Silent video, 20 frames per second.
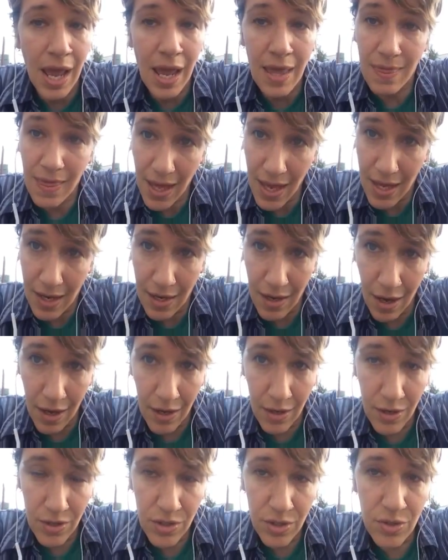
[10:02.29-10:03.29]
And then
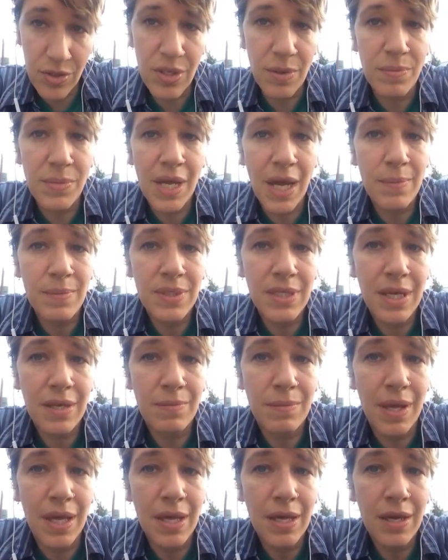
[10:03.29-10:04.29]
I also sometimes
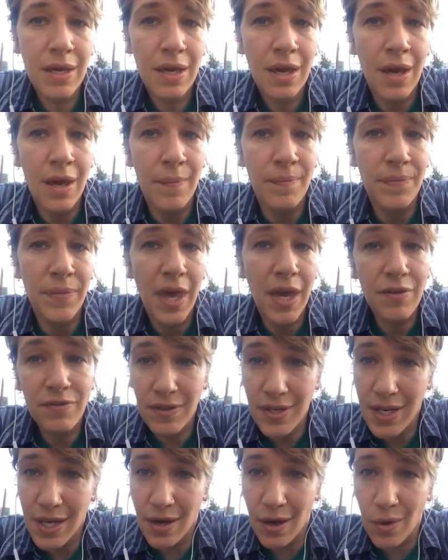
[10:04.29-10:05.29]
can make a
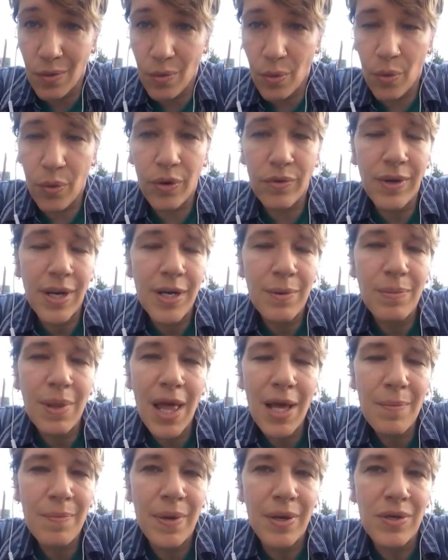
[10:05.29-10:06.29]
video or write a
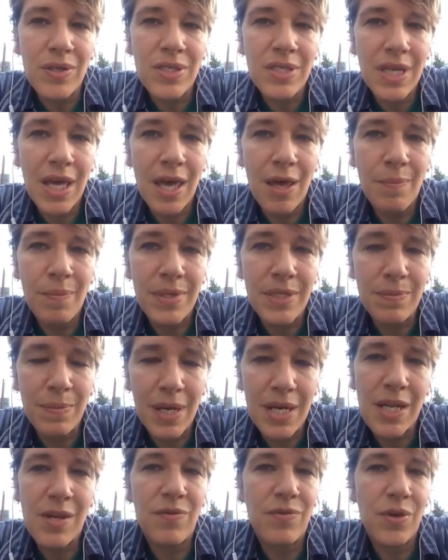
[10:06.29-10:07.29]
blog post to help as
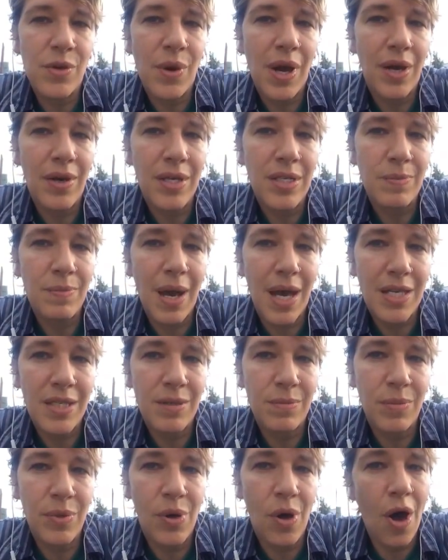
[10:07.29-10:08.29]
many of you out as
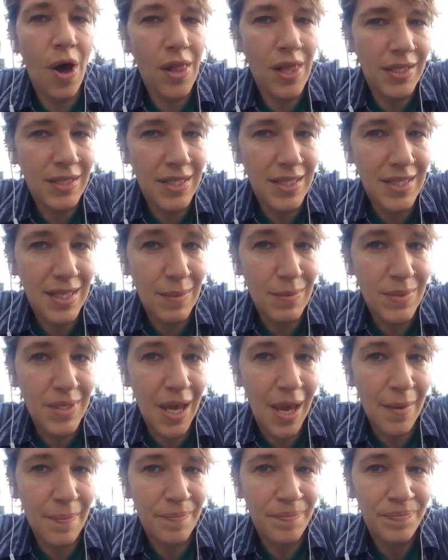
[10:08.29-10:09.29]
possible, all at the same
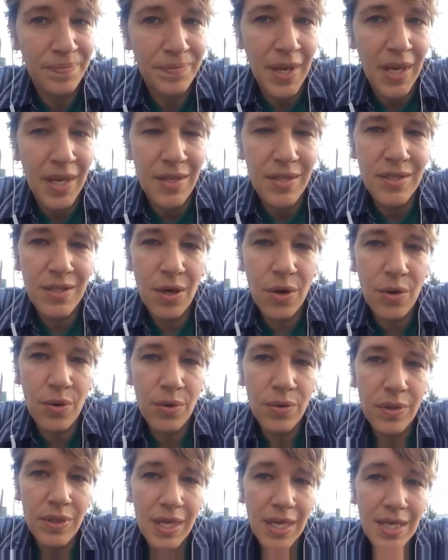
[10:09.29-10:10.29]
time.
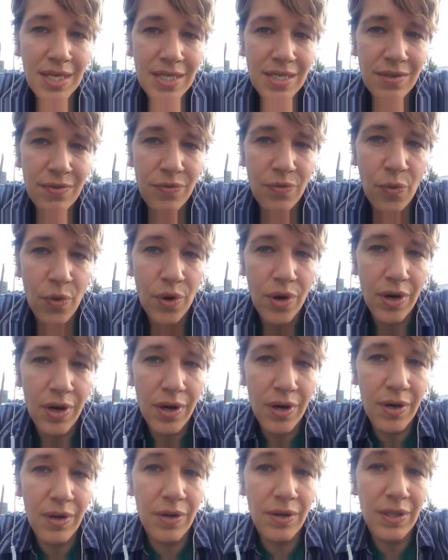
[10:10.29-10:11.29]
So thanks
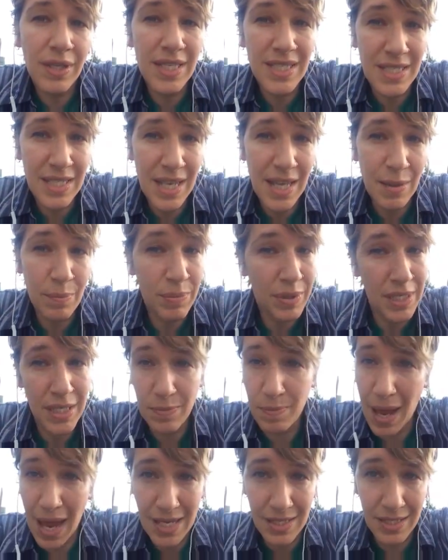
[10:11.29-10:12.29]
for listening.
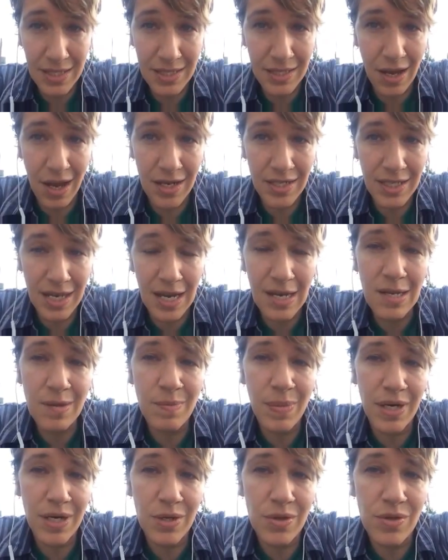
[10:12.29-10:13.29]
Please pass this on to
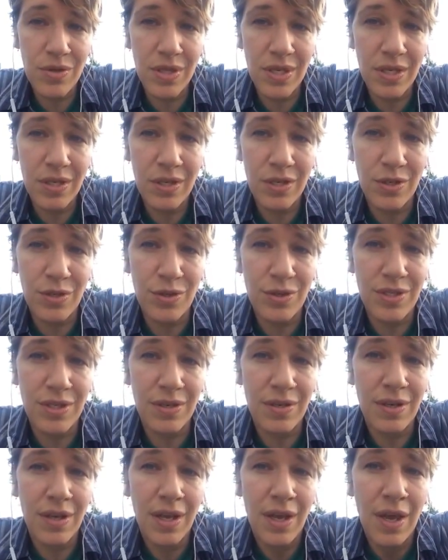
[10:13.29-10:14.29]
anybody you think could use
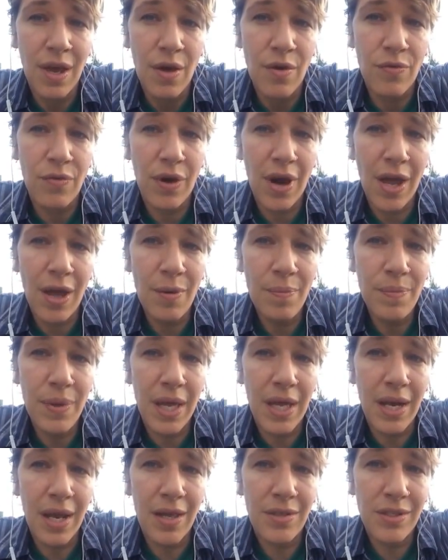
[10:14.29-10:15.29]
it for help,
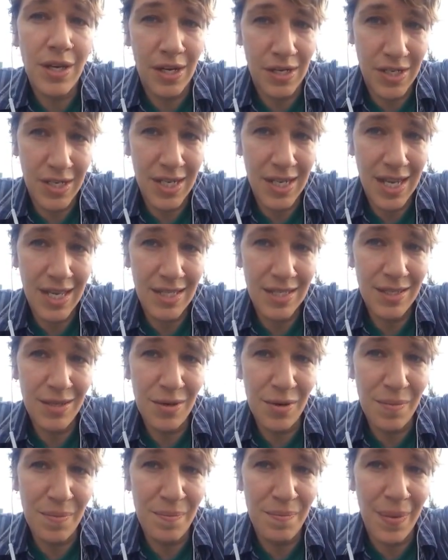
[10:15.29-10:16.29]
and I'll talk to you again
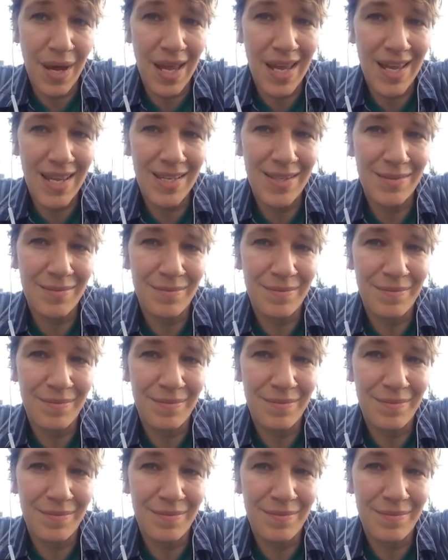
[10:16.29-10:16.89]
soon. Bye.